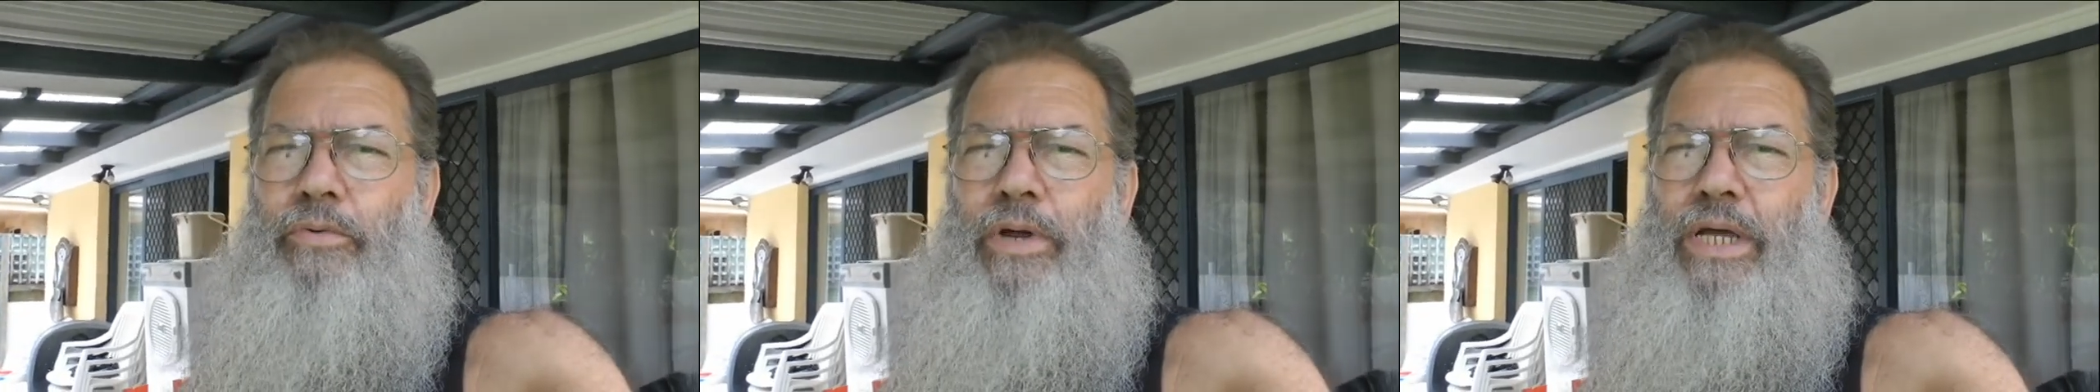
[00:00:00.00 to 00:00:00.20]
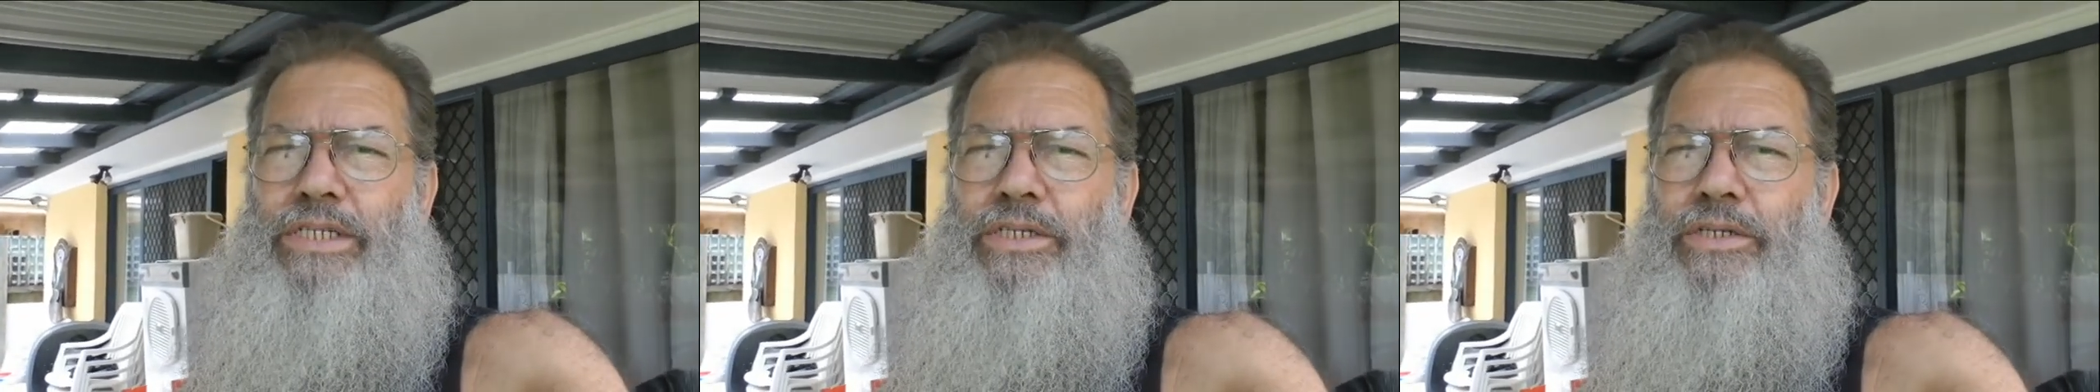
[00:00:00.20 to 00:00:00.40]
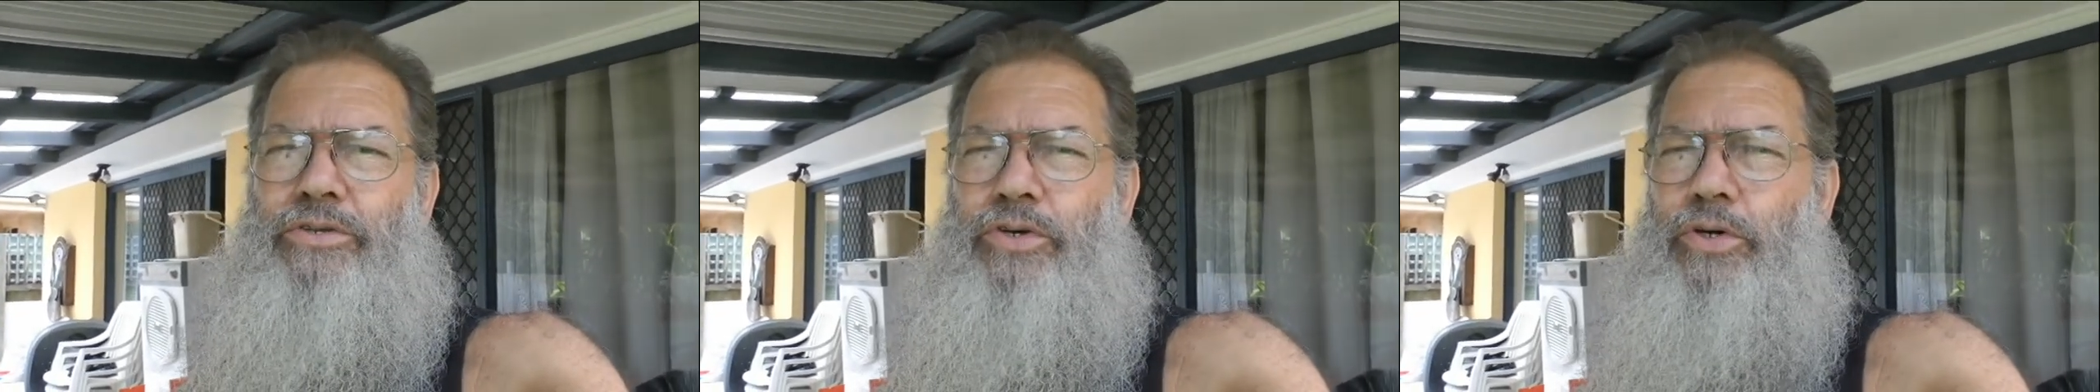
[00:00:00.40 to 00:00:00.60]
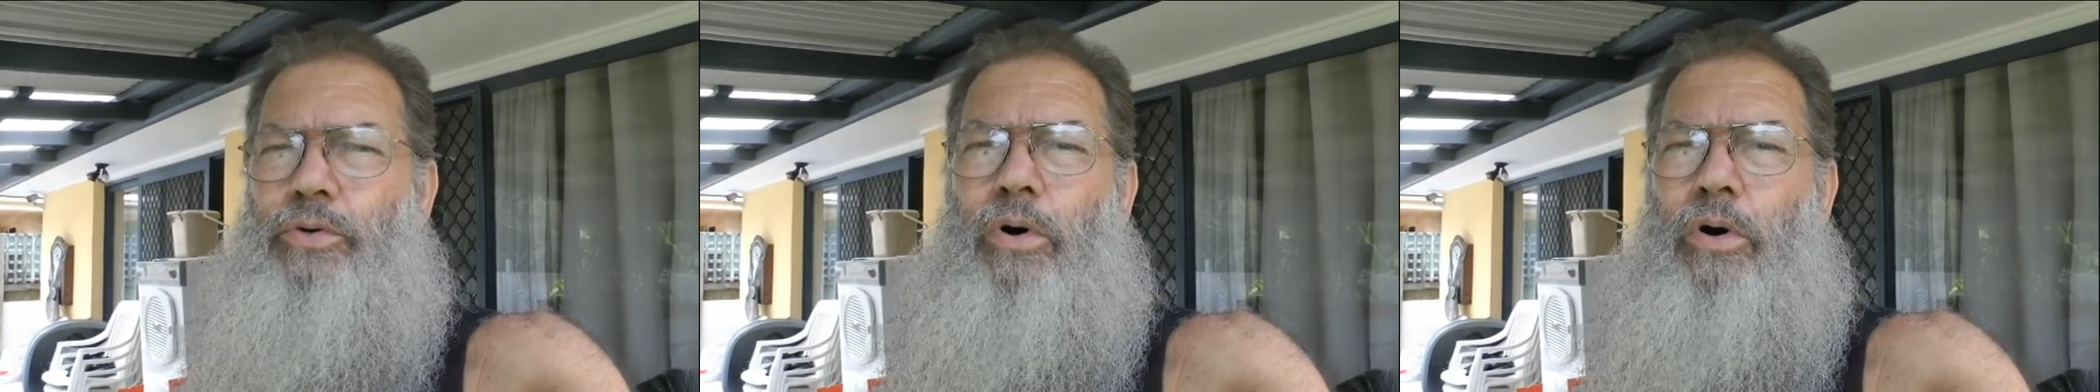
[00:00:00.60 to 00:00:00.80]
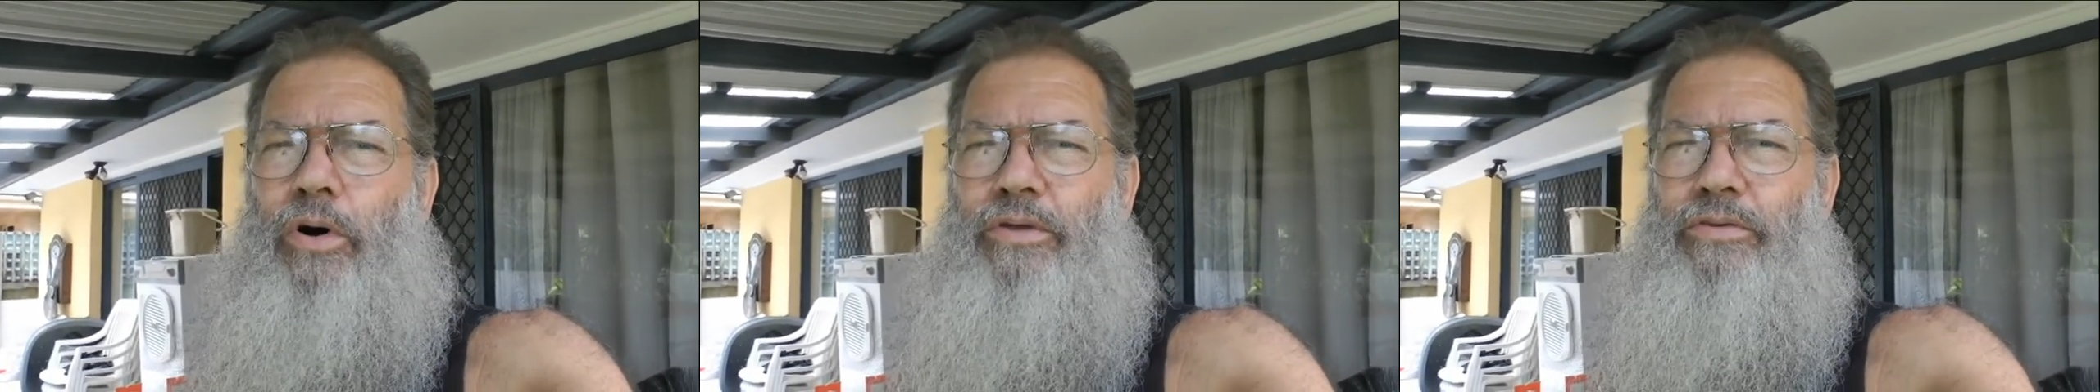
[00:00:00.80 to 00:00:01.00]
resin too
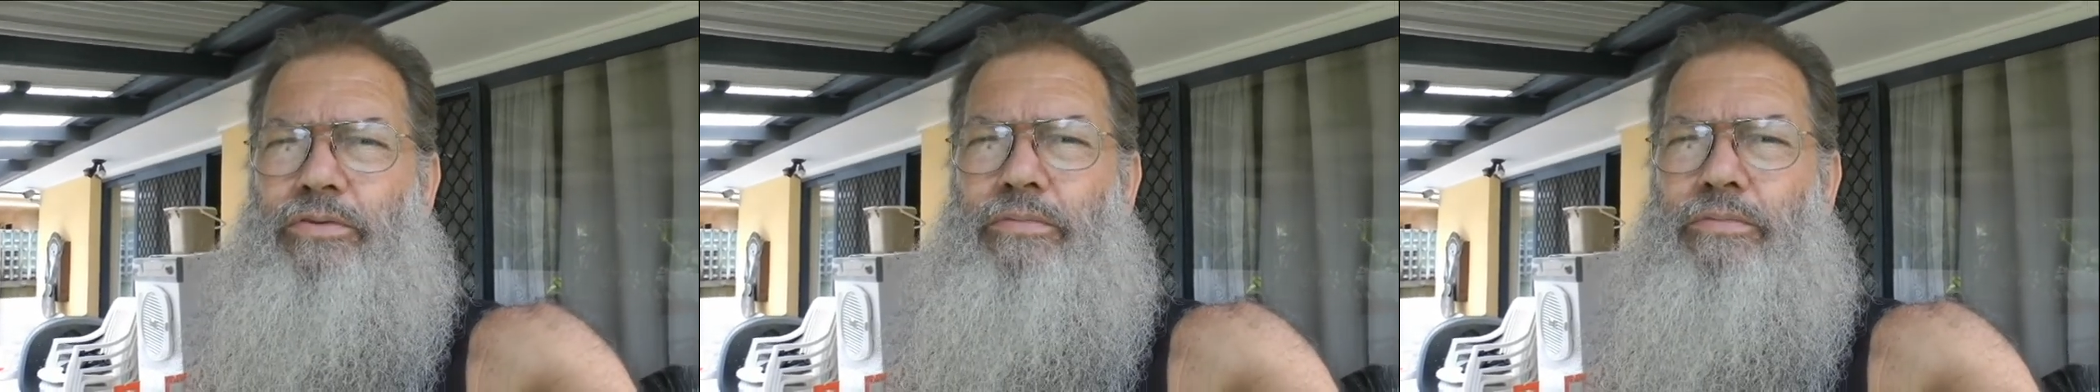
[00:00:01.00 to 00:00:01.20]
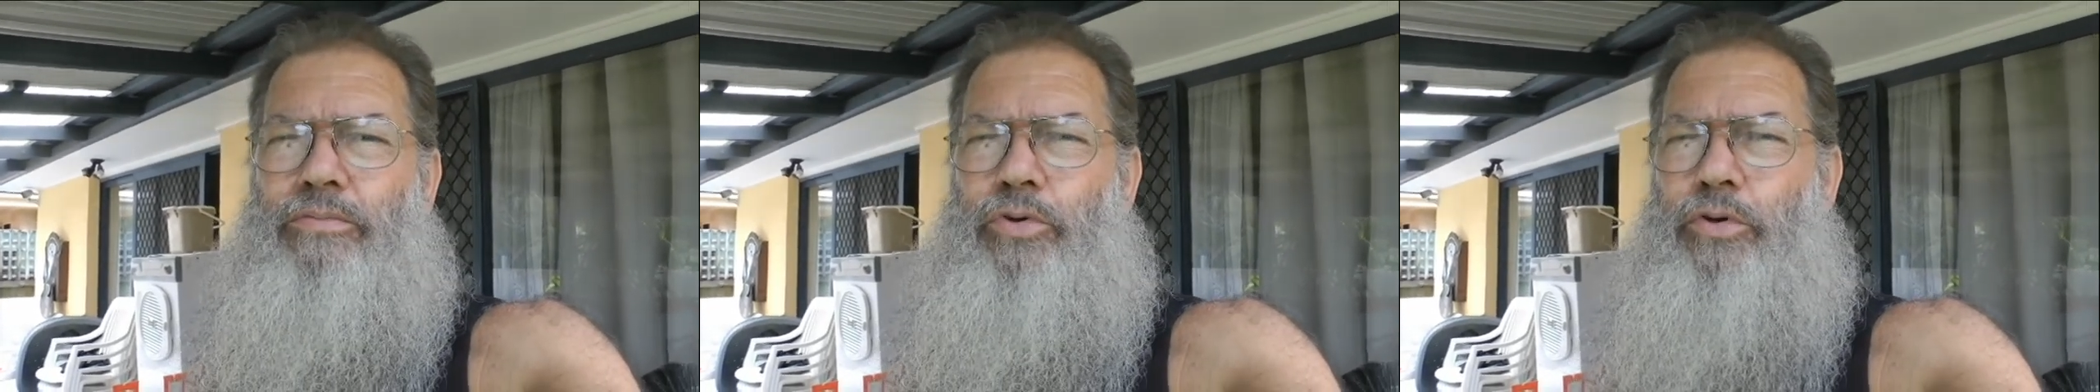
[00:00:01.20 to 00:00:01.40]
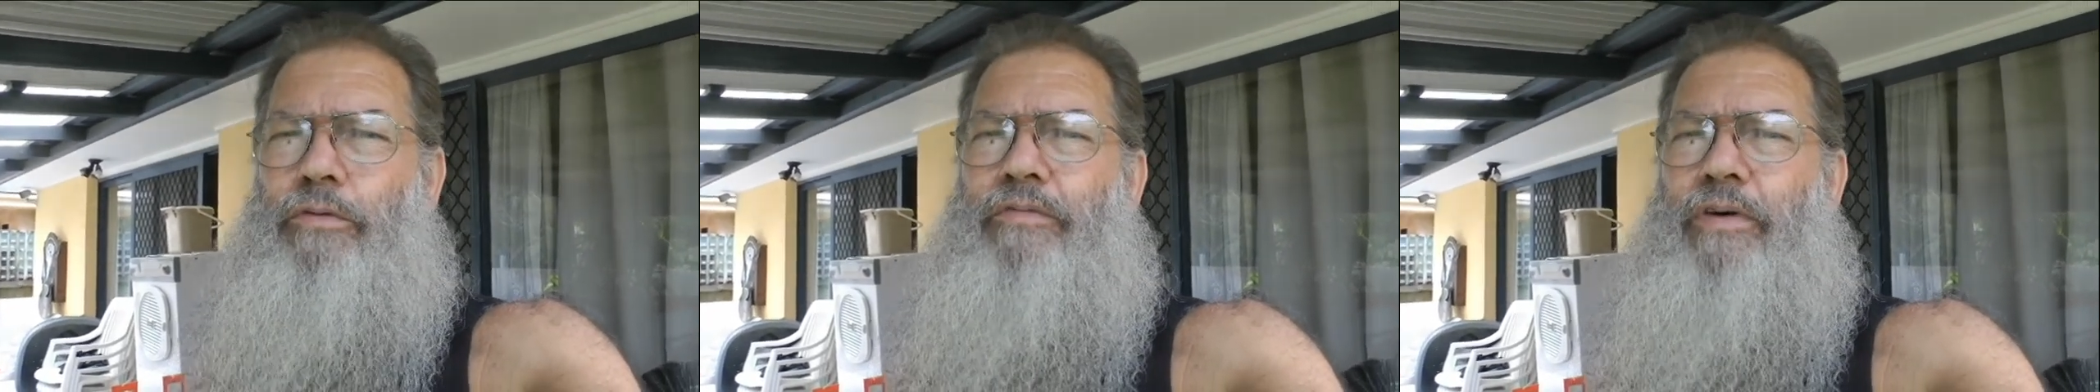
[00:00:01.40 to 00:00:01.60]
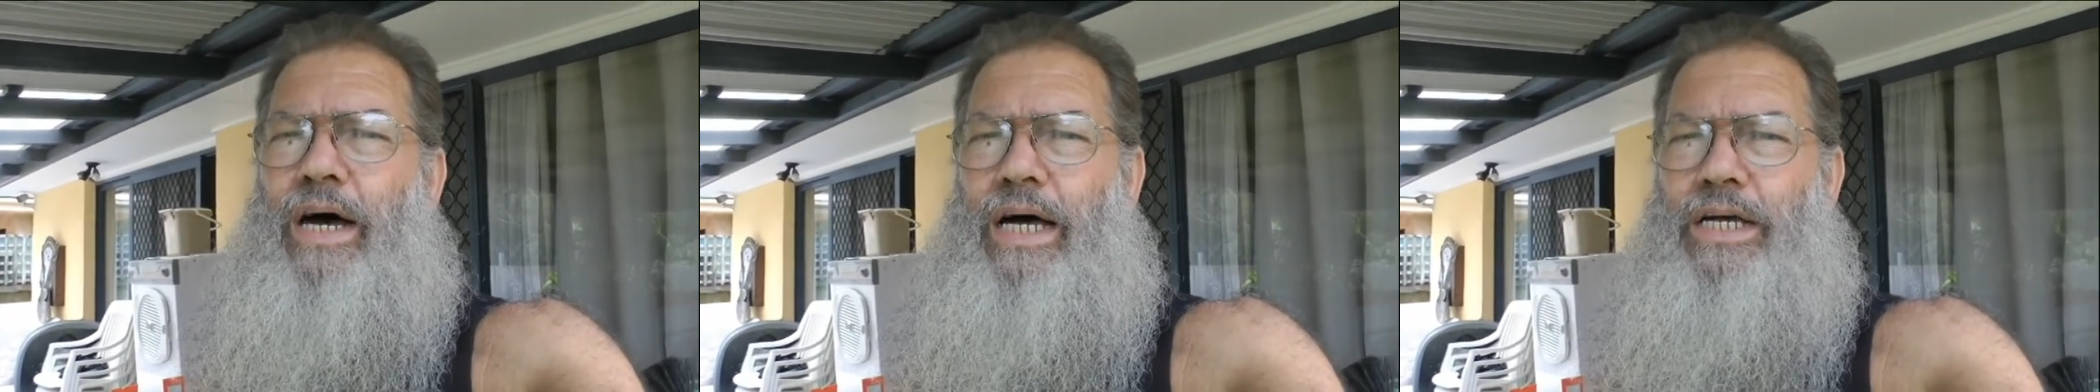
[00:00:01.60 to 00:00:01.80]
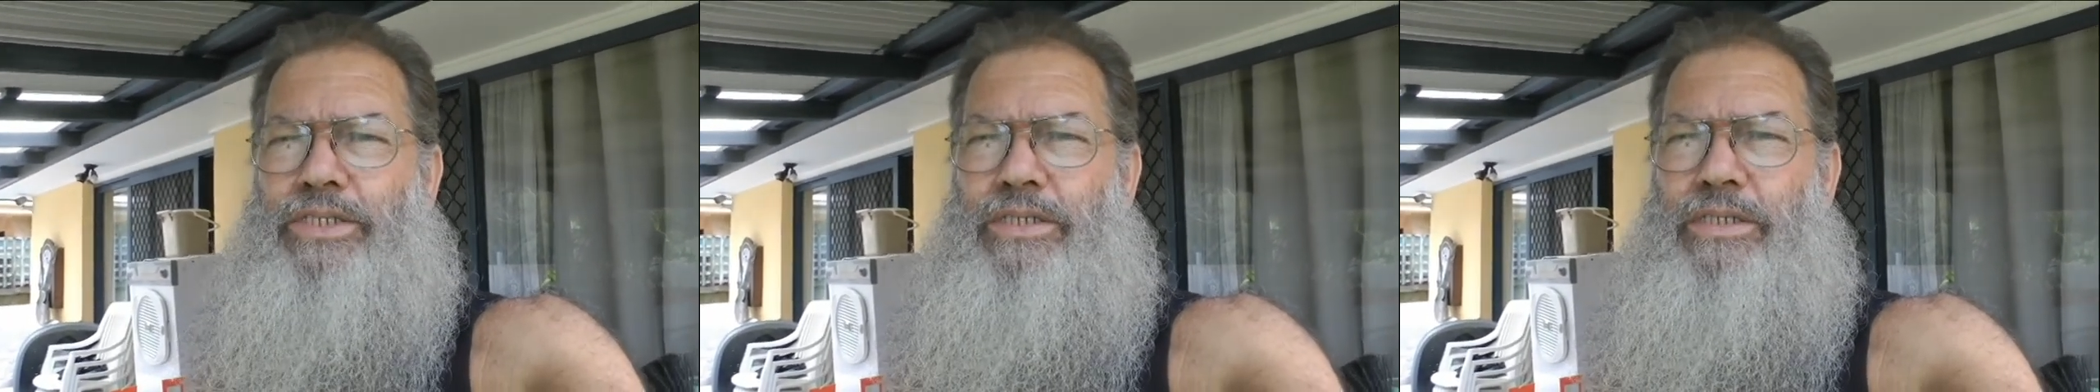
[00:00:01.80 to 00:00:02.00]
hot, too
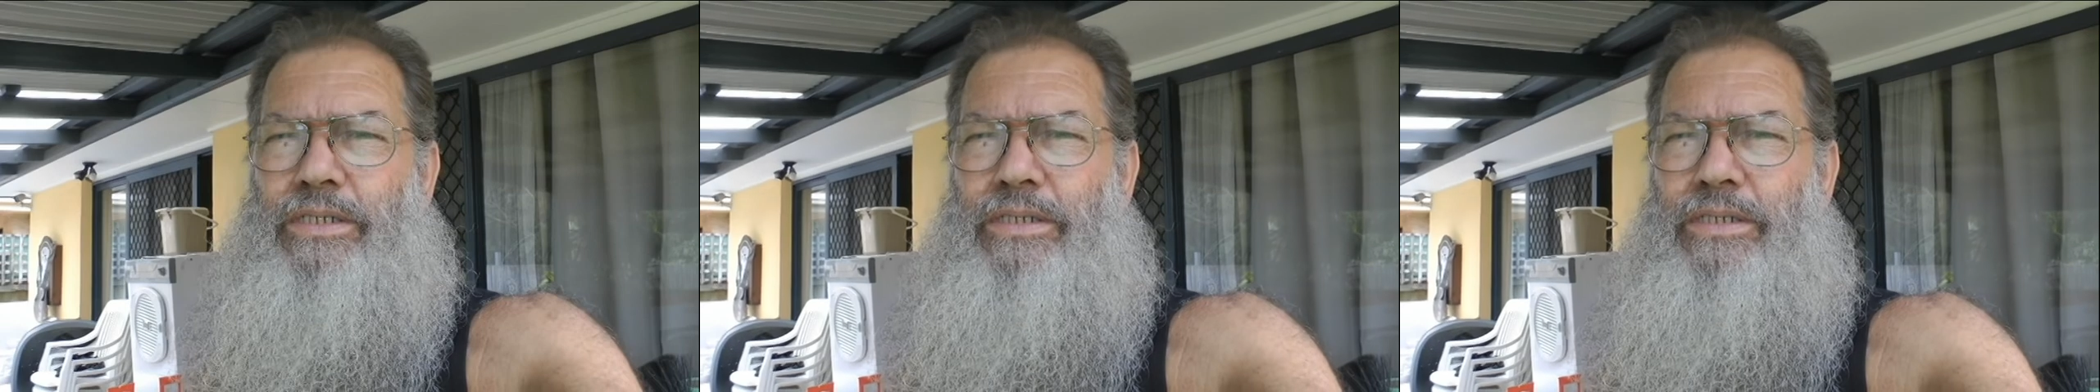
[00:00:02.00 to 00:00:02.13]
fast.